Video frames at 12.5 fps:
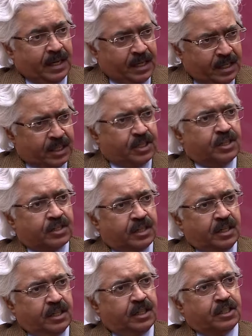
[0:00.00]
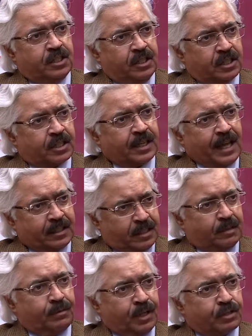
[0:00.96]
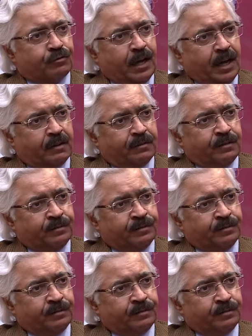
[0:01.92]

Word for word: indigenous indigenous catheter-based valve,